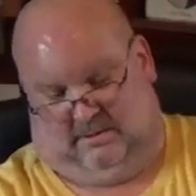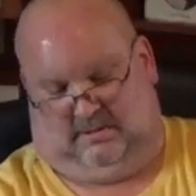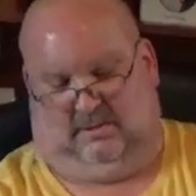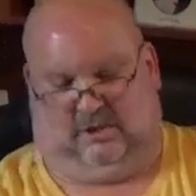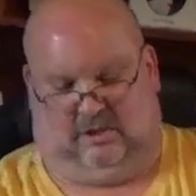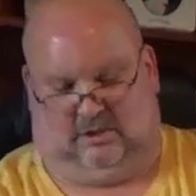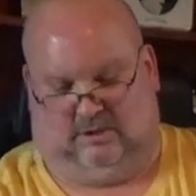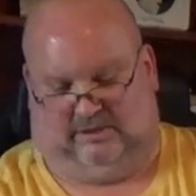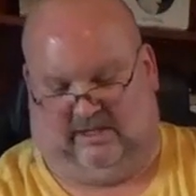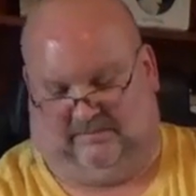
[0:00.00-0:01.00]
You can
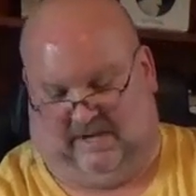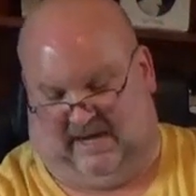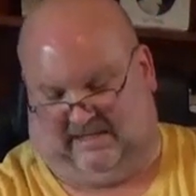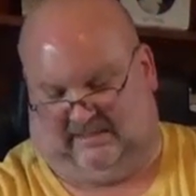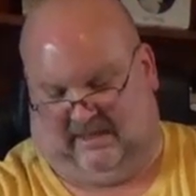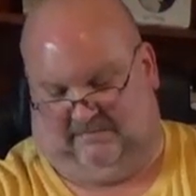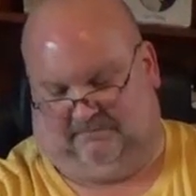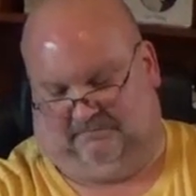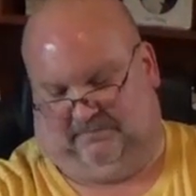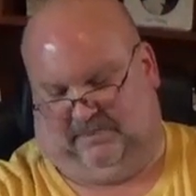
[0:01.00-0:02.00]
close that box up,
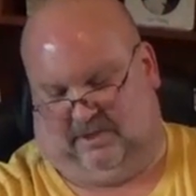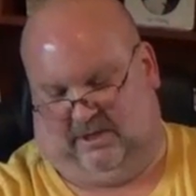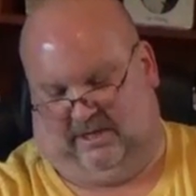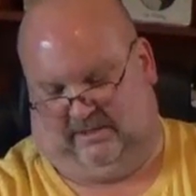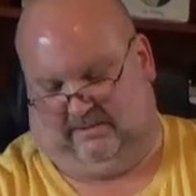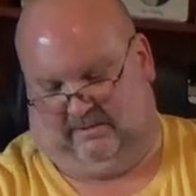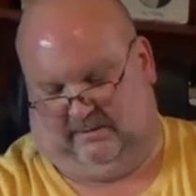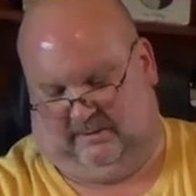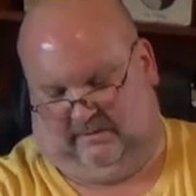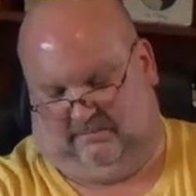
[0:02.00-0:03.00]
turn it,
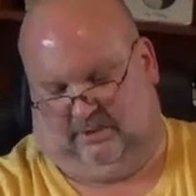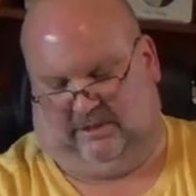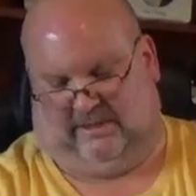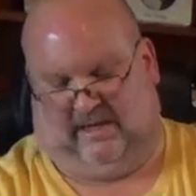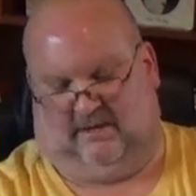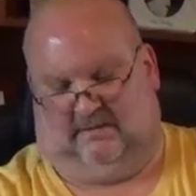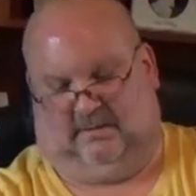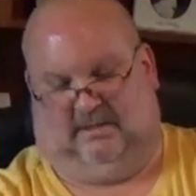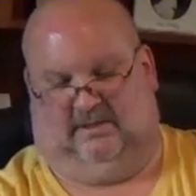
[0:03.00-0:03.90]
put it down.